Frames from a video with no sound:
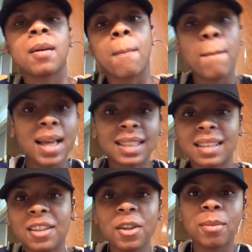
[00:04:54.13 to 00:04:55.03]
messed,
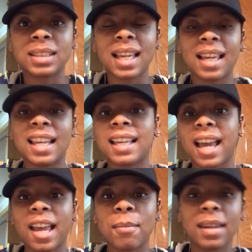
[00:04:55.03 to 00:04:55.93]
what I'm saying? He
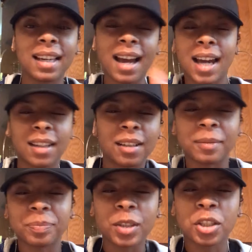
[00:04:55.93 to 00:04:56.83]
came in and kind
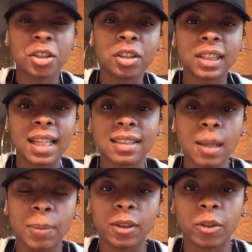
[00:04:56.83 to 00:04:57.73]
of shook things
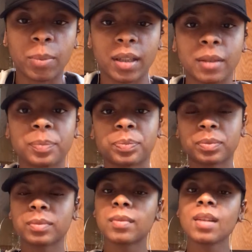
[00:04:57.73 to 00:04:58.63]
up a little bit.
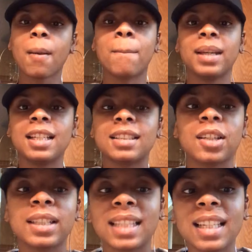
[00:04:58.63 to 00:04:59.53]
But
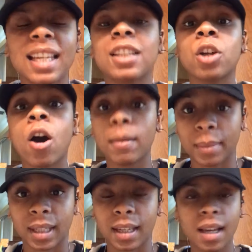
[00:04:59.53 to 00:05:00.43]
he taught
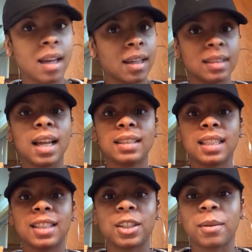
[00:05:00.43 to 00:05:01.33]
me not
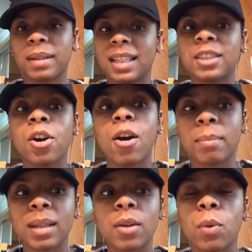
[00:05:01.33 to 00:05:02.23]
teaching. He
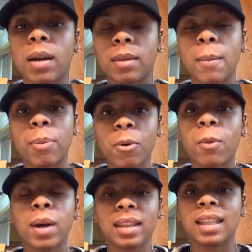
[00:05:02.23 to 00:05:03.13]
taught me what
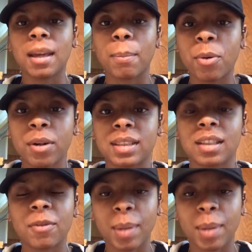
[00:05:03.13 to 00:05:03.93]
the importance of